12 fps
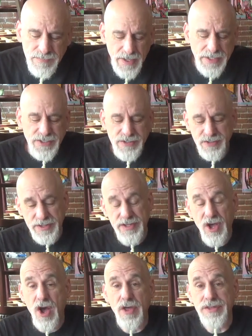It's interesting.
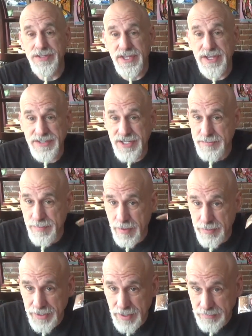All this is
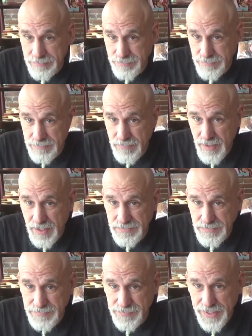bubblegum
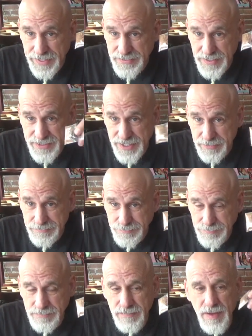flakes. That's it.
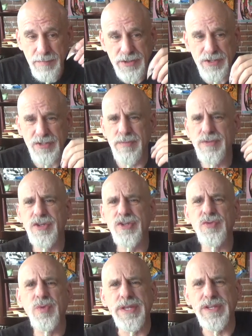But there's almost a
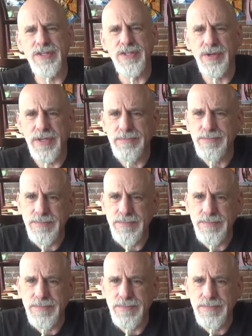sweetness to it.